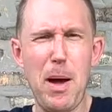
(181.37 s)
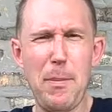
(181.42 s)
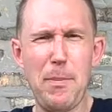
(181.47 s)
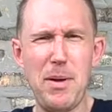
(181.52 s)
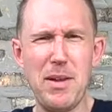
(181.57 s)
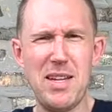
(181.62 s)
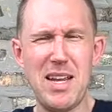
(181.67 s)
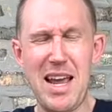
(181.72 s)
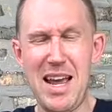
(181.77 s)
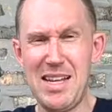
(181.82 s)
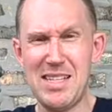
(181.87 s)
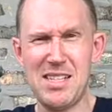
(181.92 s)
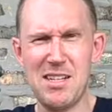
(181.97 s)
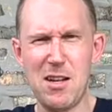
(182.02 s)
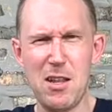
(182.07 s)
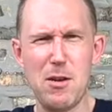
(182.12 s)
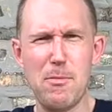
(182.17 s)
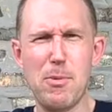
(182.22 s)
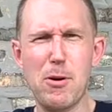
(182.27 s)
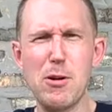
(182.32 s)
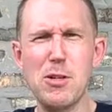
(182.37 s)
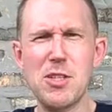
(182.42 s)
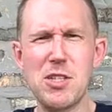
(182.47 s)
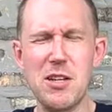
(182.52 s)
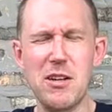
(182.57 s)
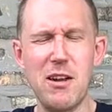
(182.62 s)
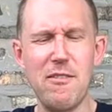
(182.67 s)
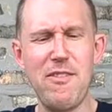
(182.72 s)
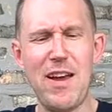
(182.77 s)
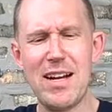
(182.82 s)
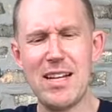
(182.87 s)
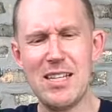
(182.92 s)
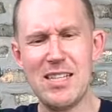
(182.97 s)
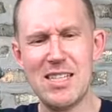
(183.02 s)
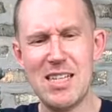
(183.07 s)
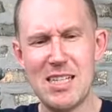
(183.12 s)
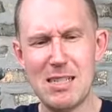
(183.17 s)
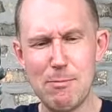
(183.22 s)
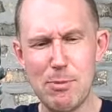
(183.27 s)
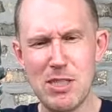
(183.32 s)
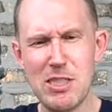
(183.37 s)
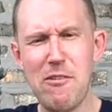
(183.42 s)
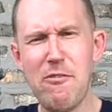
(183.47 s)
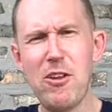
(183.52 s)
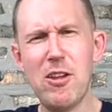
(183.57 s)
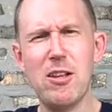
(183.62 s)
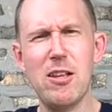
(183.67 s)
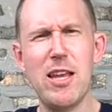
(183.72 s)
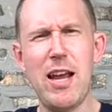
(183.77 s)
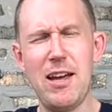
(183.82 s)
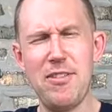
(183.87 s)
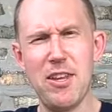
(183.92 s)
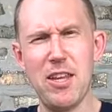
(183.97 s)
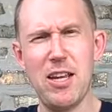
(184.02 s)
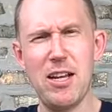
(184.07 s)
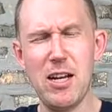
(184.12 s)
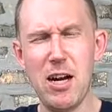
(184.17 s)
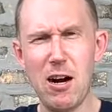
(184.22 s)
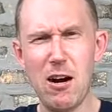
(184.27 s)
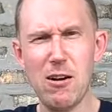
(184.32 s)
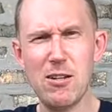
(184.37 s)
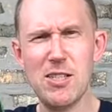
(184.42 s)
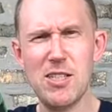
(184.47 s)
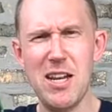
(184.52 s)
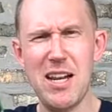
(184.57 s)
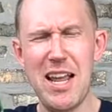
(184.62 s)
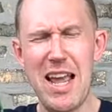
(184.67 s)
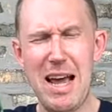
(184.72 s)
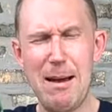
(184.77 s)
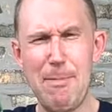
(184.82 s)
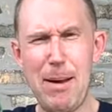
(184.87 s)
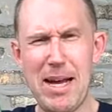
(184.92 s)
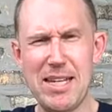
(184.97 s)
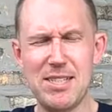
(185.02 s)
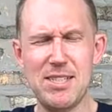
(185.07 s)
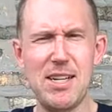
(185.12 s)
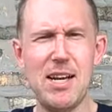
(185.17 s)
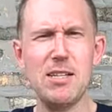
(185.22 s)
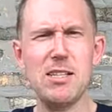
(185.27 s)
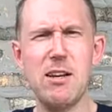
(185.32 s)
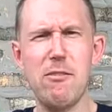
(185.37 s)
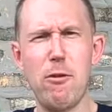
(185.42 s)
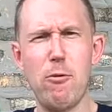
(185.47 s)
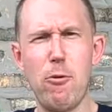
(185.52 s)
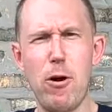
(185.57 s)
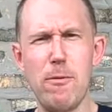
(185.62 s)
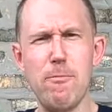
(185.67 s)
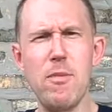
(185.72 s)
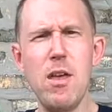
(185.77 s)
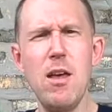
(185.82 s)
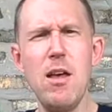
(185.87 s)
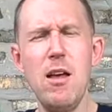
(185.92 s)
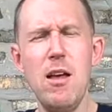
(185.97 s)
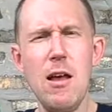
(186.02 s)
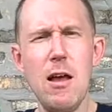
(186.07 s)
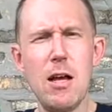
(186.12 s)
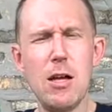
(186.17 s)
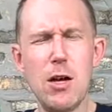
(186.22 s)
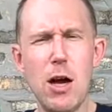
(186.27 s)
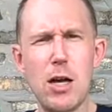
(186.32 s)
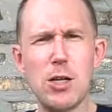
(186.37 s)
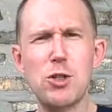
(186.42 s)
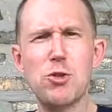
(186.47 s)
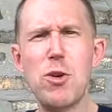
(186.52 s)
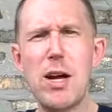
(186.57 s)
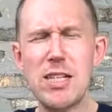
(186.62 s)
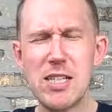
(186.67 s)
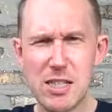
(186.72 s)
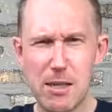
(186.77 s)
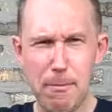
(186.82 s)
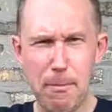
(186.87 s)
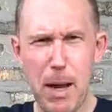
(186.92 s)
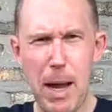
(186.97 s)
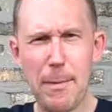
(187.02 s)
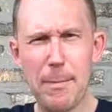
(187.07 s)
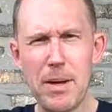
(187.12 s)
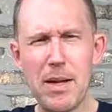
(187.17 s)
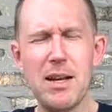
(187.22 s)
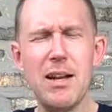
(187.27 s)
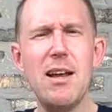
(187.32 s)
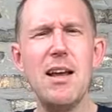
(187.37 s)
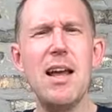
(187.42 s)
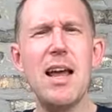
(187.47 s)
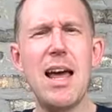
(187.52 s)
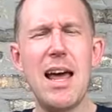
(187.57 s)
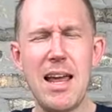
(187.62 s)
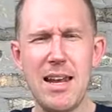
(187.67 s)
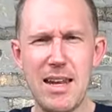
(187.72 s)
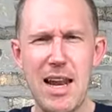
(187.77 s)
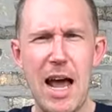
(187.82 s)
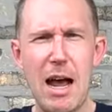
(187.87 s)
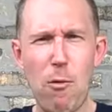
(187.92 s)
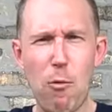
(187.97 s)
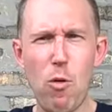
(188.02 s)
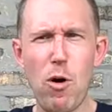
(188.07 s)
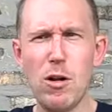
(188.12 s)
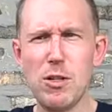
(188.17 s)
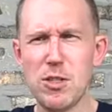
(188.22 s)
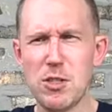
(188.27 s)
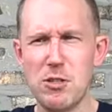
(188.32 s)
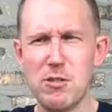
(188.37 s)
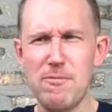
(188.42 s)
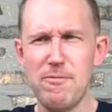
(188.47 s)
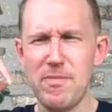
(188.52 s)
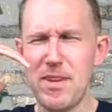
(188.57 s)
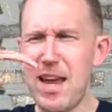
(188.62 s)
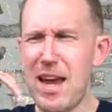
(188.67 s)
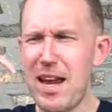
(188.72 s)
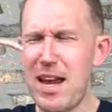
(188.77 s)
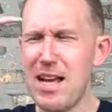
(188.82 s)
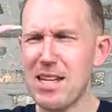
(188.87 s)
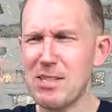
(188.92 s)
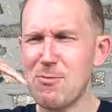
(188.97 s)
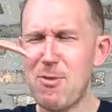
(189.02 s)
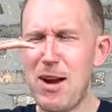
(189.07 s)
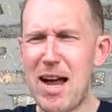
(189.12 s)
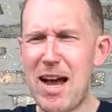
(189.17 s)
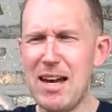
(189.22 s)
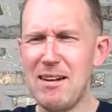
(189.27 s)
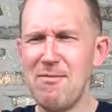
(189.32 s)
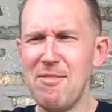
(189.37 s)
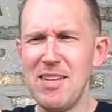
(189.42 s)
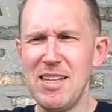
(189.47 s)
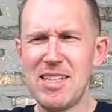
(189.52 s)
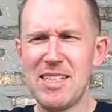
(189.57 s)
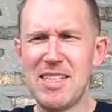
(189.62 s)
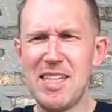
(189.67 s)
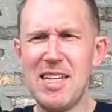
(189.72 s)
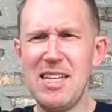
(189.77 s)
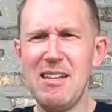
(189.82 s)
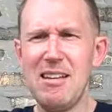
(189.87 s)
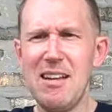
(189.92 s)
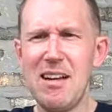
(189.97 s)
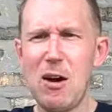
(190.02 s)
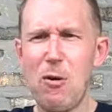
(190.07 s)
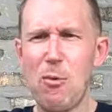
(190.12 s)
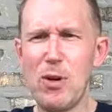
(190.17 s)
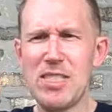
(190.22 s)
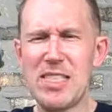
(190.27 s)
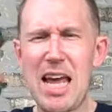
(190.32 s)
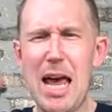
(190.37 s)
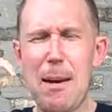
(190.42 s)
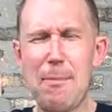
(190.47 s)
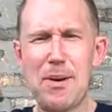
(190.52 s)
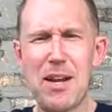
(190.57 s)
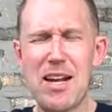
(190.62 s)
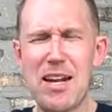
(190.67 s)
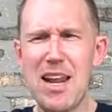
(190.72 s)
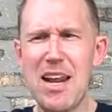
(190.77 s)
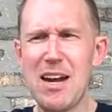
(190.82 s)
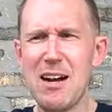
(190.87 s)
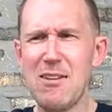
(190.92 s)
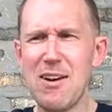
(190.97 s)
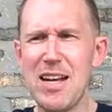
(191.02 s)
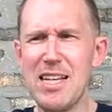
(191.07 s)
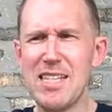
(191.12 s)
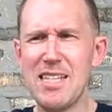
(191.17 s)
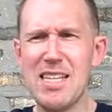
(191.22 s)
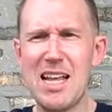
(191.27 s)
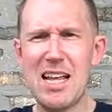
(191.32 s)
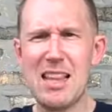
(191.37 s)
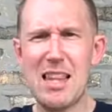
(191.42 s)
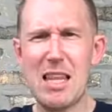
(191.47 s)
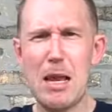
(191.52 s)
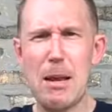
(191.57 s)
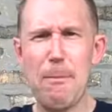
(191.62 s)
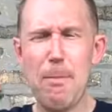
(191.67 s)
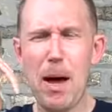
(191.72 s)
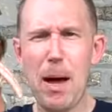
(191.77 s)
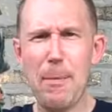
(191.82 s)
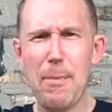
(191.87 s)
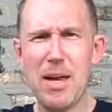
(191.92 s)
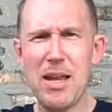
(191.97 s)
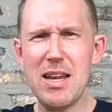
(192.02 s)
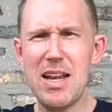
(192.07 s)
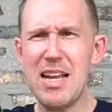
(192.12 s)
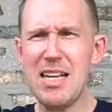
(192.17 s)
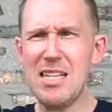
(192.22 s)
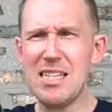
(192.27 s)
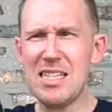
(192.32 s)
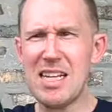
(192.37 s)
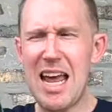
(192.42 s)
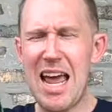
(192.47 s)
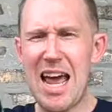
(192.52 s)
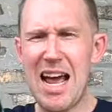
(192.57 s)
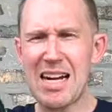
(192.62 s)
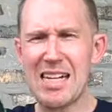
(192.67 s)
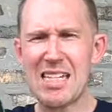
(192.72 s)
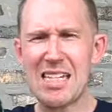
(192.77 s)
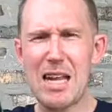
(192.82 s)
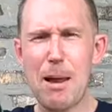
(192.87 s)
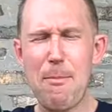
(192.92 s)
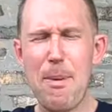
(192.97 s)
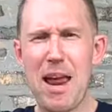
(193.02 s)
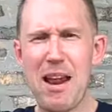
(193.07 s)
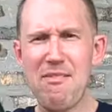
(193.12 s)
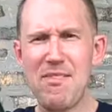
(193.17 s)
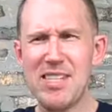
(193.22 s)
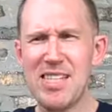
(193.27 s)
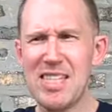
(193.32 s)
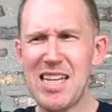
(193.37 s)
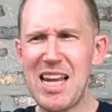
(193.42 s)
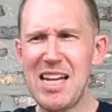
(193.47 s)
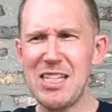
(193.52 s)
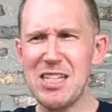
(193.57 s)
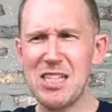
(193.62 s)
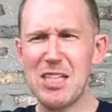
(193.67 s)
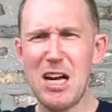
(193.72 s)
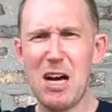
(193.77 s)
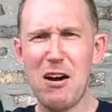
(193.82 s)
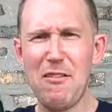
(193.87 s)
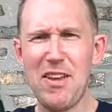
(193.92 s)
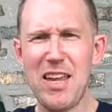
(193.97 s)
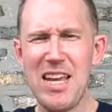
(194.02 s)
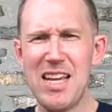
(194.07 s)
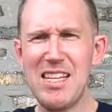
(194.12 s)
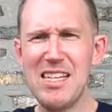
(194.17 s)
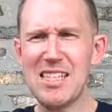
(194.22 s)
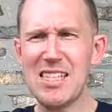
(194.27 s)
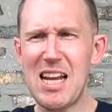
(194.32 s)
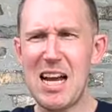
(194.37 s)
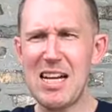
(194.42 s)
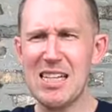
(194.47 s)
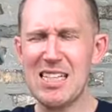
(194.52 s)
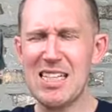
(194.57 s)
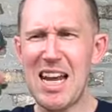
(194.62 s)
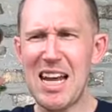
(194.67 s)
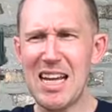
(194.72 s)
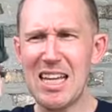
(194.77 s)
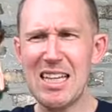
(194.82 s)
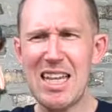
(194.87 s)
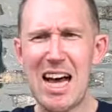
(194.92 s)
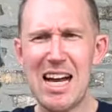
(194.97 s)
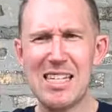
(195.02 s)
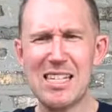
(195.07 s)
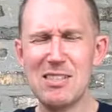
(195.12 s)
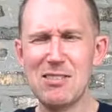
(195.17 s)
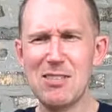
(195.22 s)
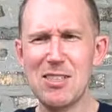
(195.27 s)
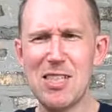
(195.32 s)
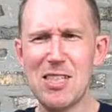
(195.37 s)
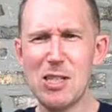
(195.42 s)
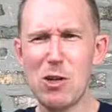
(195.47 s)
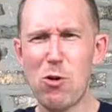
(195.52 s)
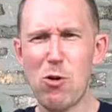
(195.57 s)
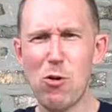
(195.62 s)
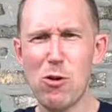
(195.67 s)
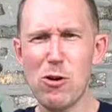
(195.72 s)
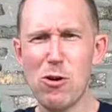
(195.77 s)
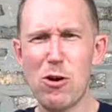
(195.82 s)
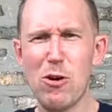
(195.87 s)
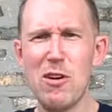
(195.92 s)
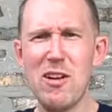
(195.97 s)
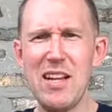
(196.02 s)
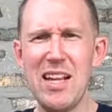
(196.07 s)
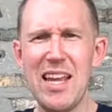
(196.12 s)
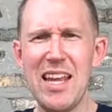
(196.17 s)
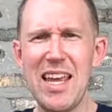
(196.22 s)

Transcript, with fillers: puppet as another person. In fact, it says specifically on the cards that he passes out to everyone address the puppet and not Walter. Yeah, that's right. See, what's happening here is that the puppet is actually a manifestation of his uh, psychological disorder.